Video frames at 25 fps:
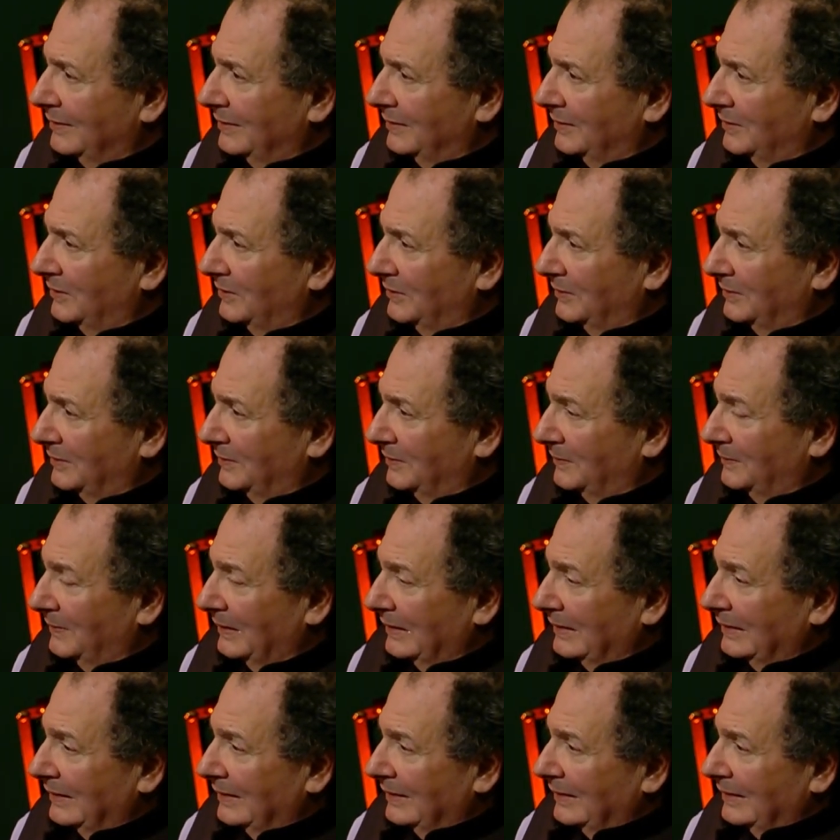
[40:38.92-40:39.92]
uh,
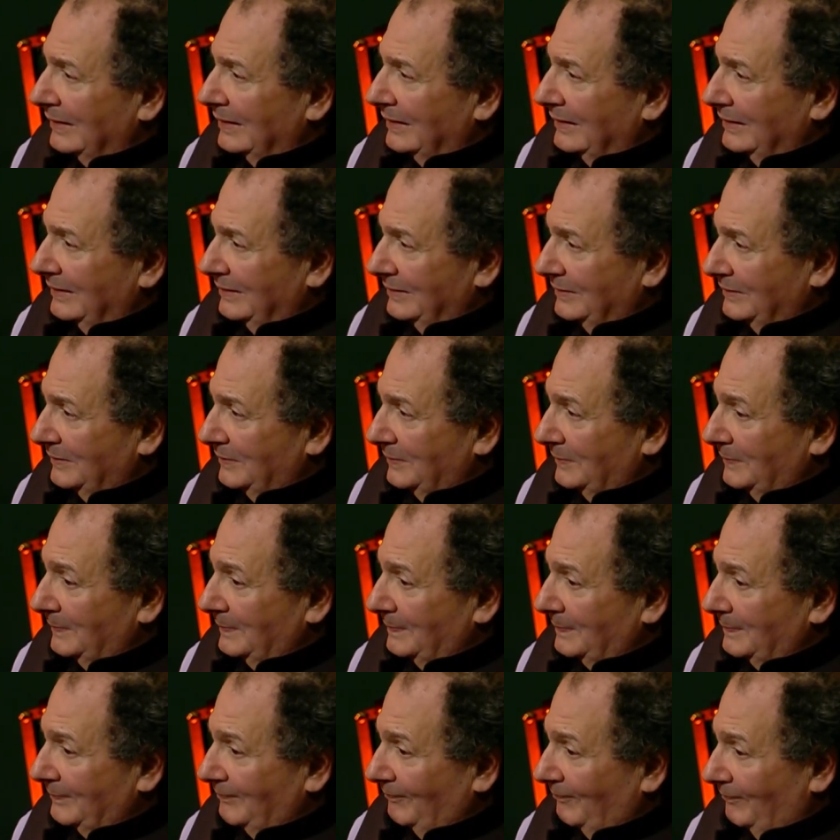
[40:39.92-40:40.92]
uh,
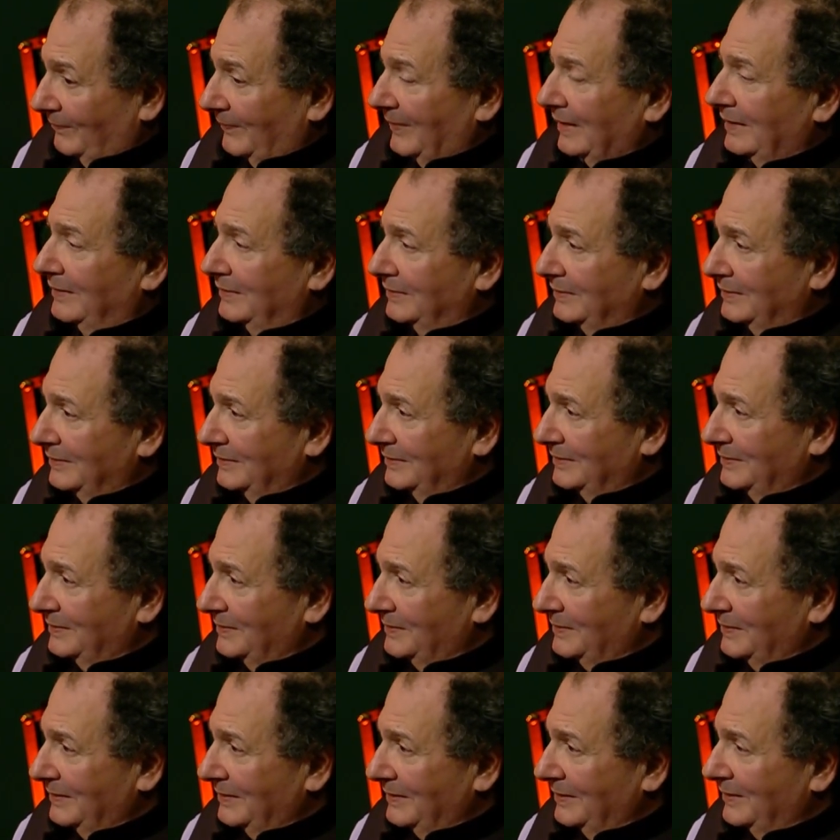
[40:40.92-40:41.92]

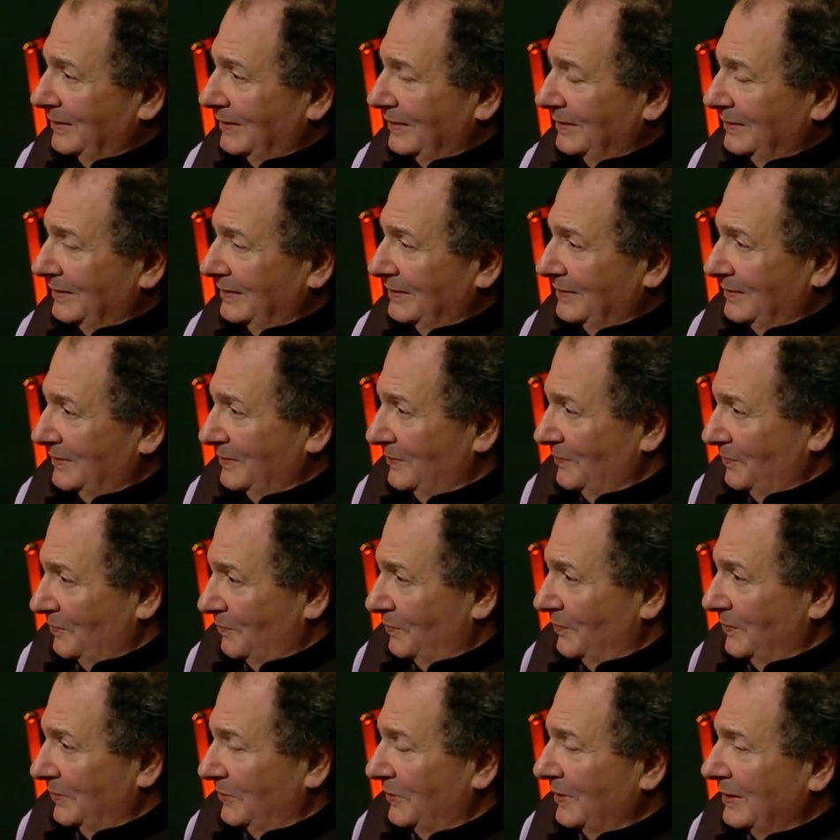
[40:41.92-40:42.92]
in,
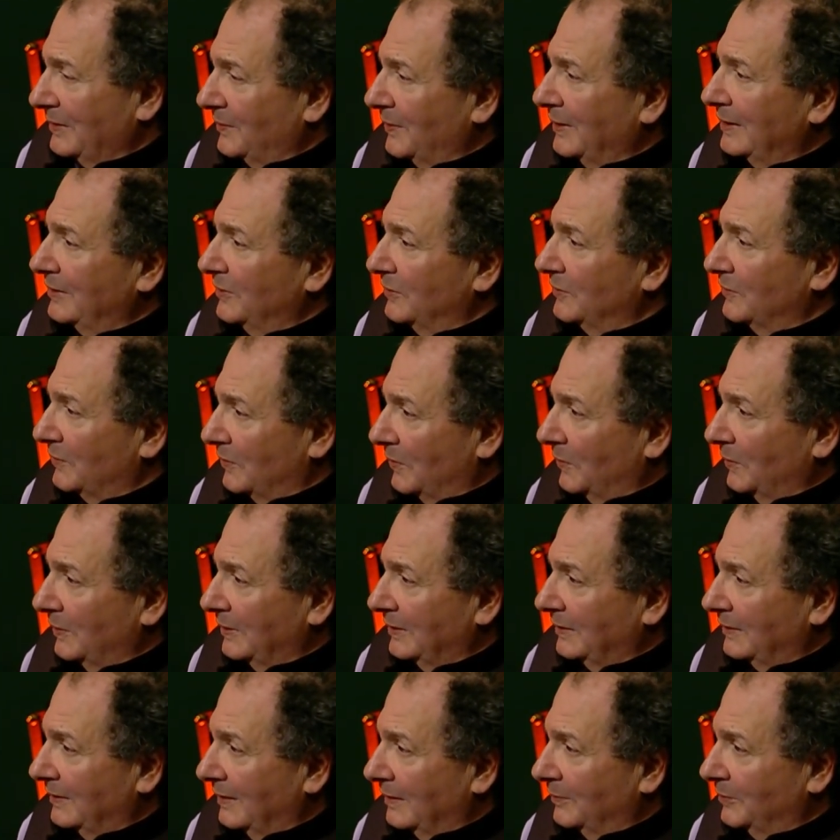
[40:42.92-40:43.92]
the Iranian role
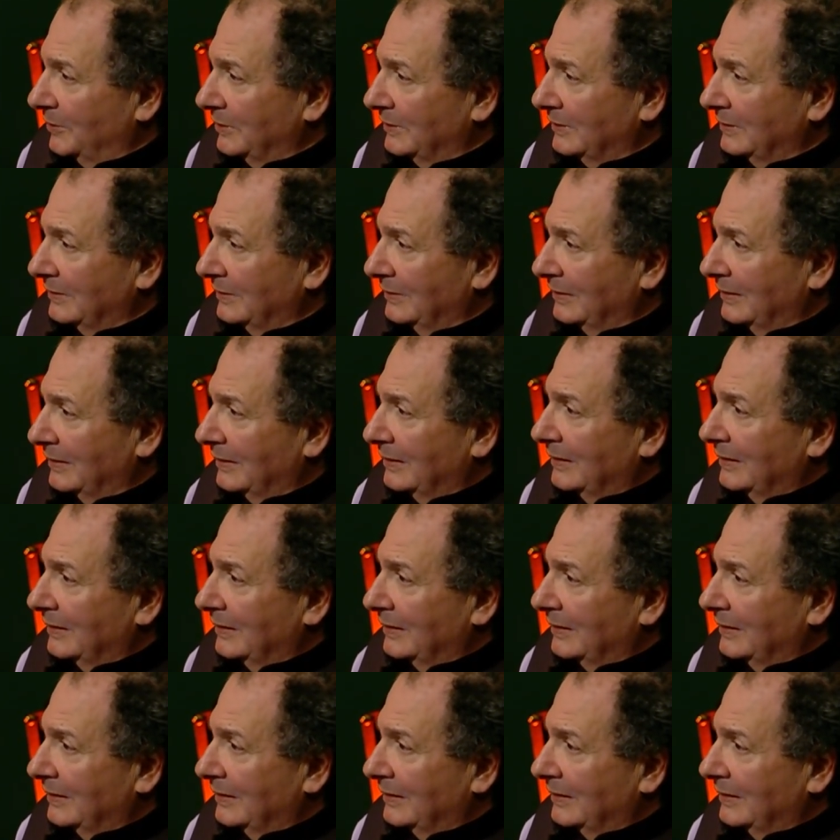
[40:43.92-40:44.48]
in Lebanon